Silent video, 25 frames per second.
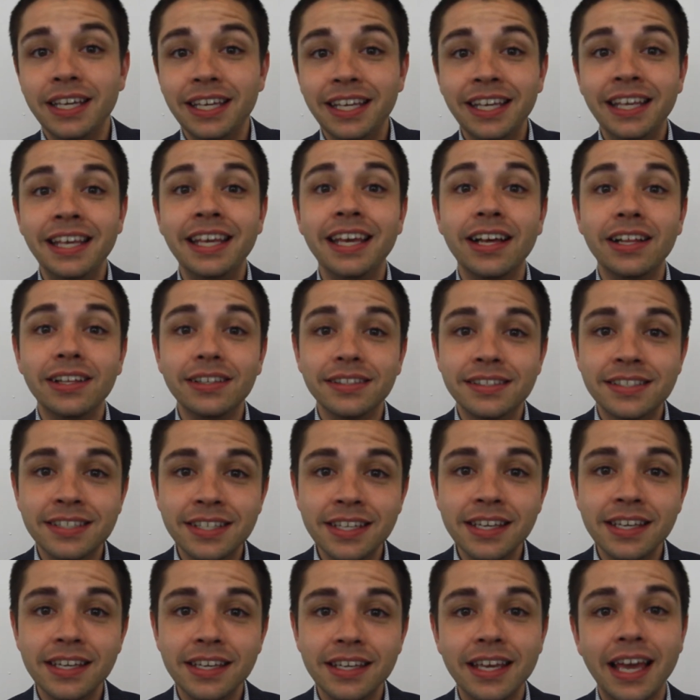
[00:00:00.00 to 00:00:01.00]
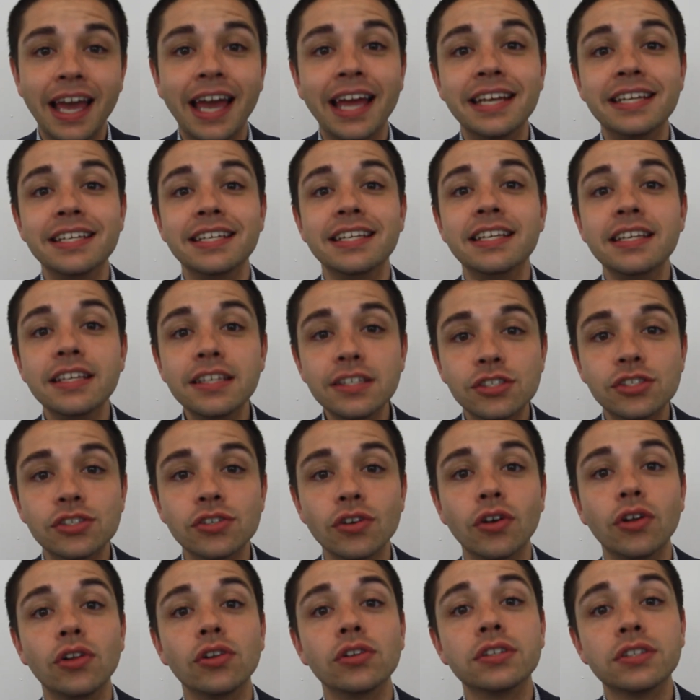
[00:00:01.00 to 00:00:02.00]
ELT, and
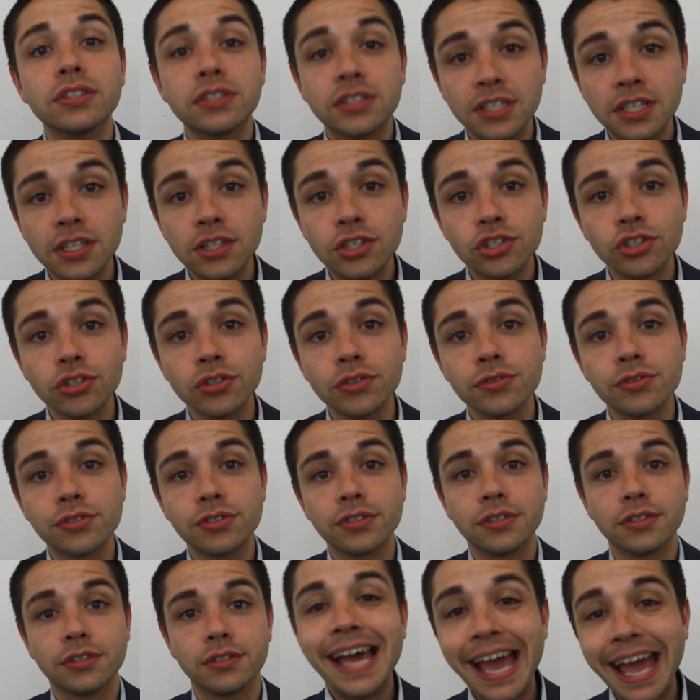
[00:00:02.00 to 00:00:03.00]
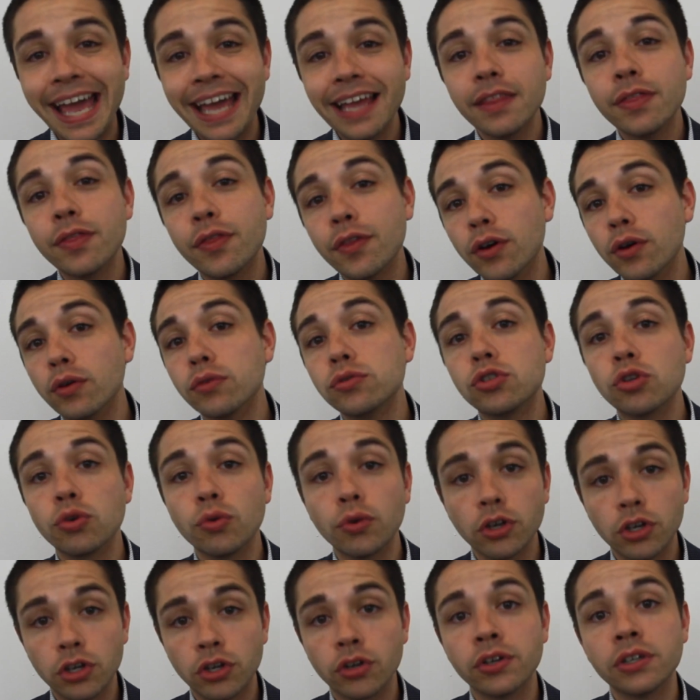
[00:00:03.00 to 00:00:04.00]
ESOL teachers and those who
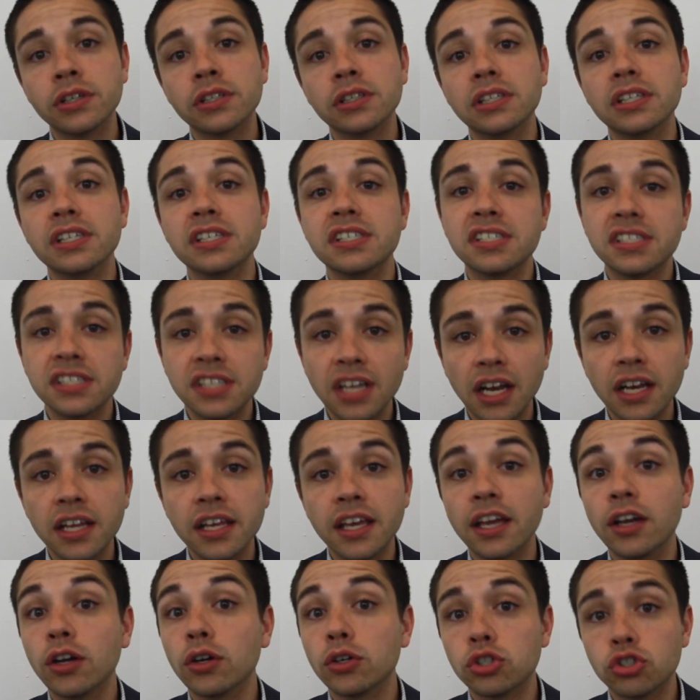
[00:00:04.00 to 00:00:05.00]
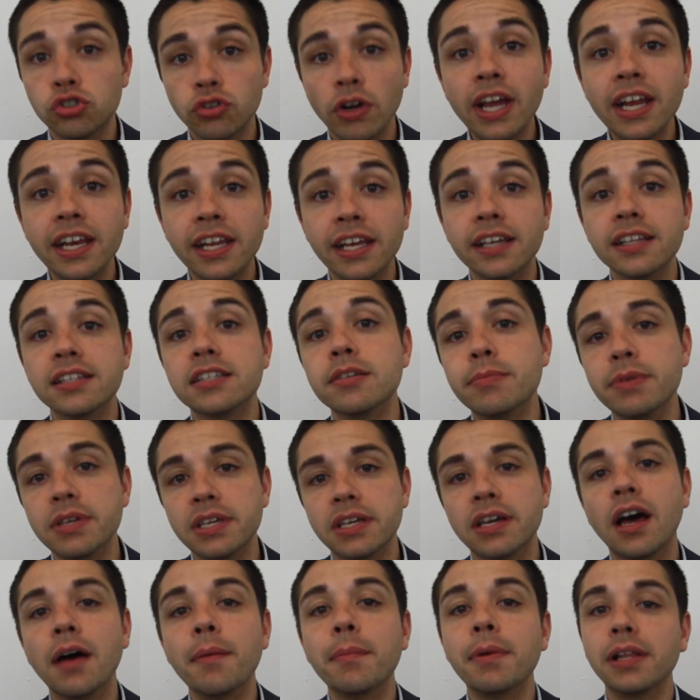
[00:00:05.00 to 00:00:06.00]
are currently studying or training to
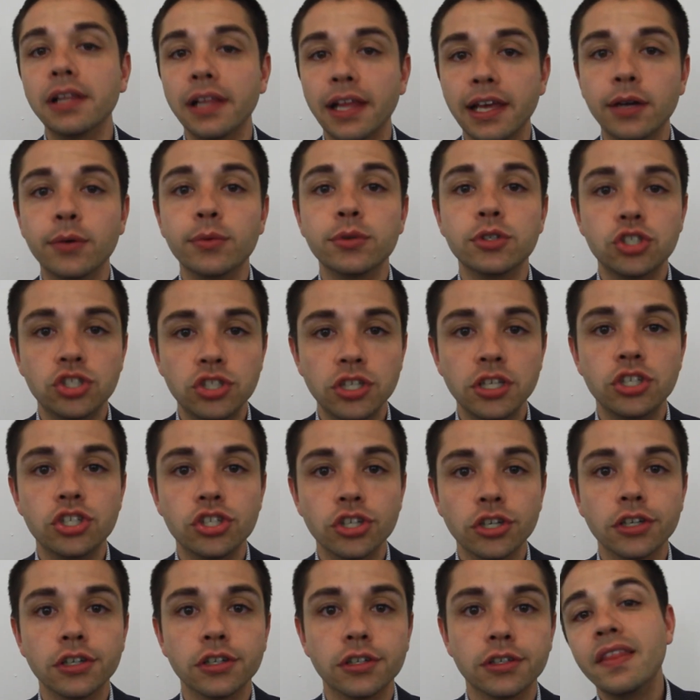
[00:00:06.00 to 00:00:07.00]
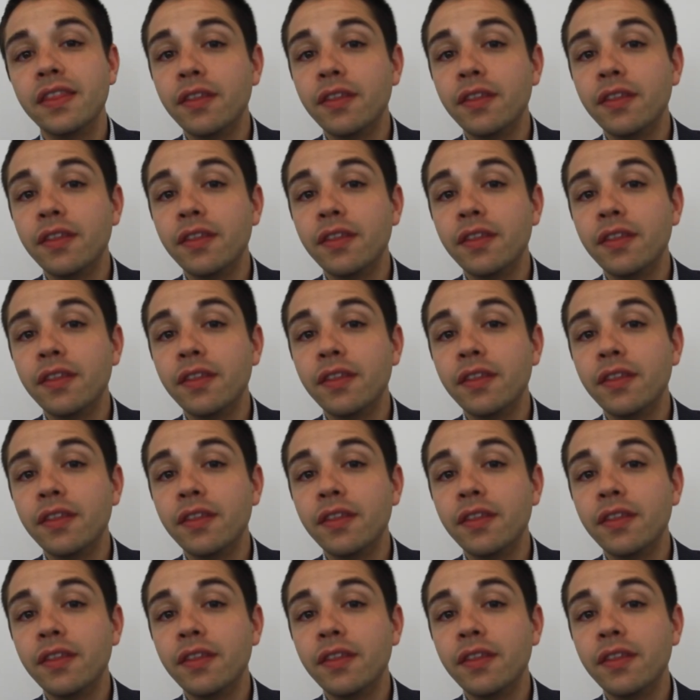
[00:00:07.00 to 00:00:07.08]
become a language teacher.